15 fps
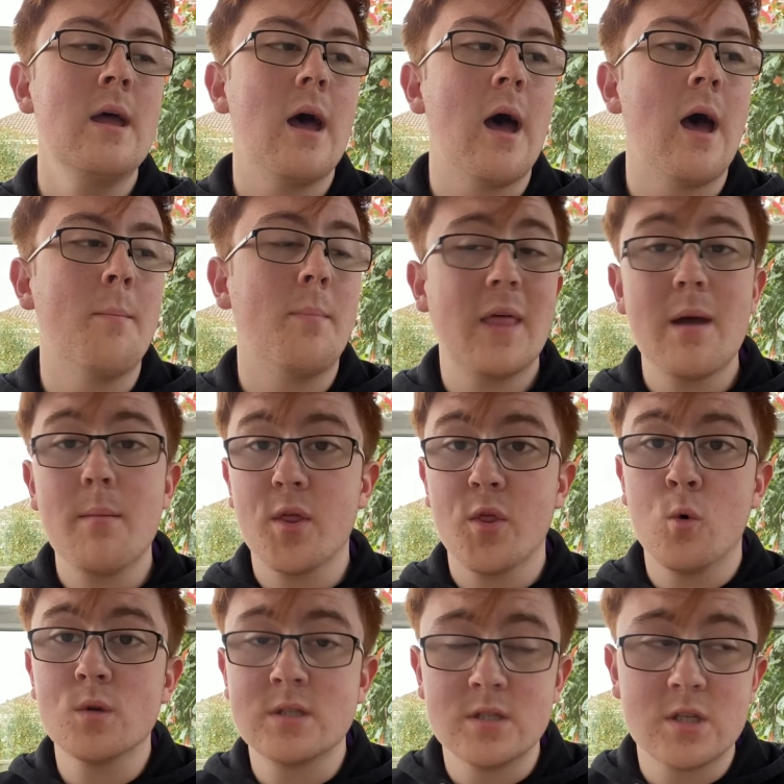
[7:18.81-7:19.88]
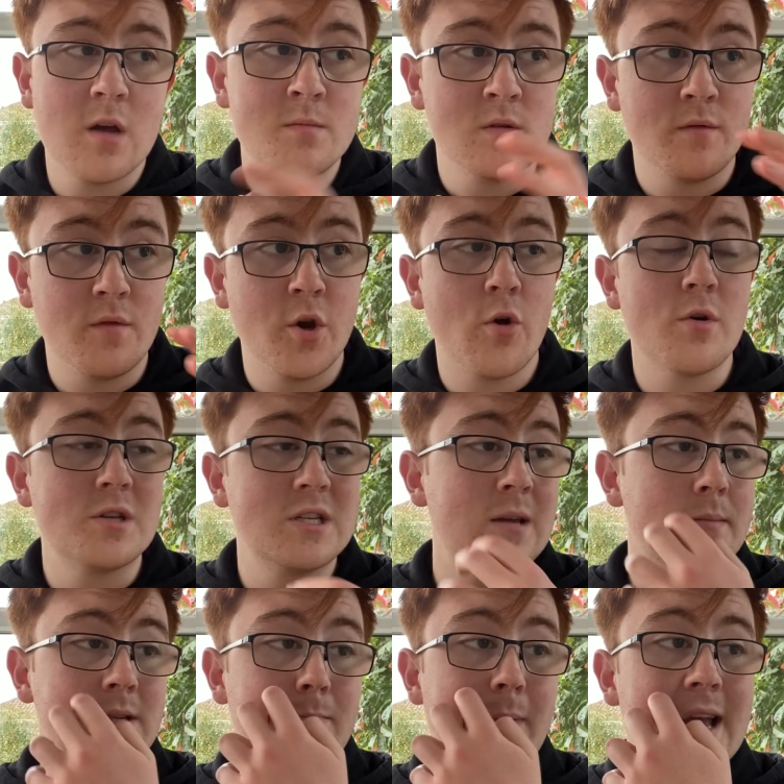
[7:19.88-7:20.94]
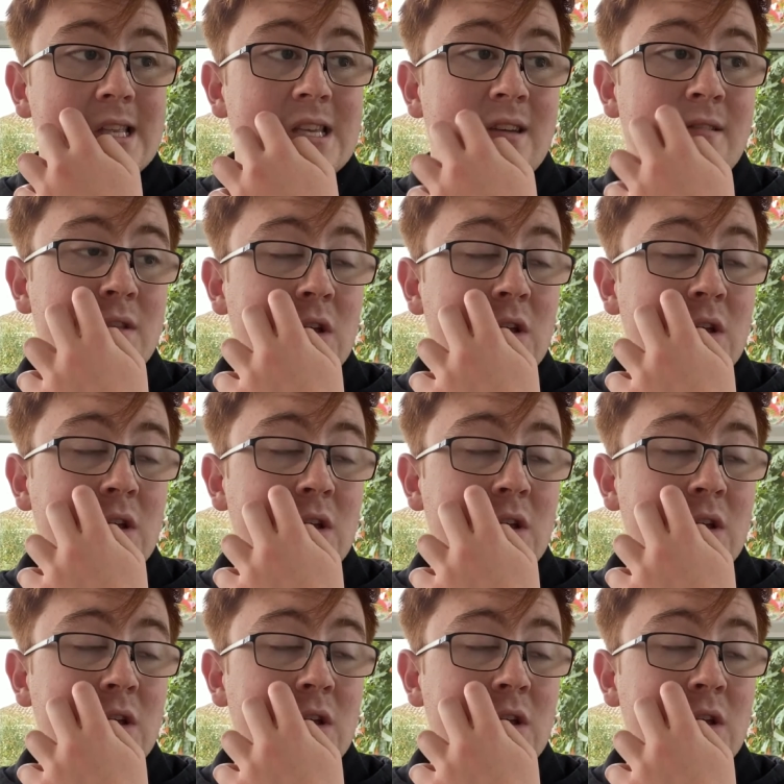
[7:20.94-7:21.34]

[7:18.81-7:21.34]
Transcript: But they're my thoughts in terms of a Norwich City perspective.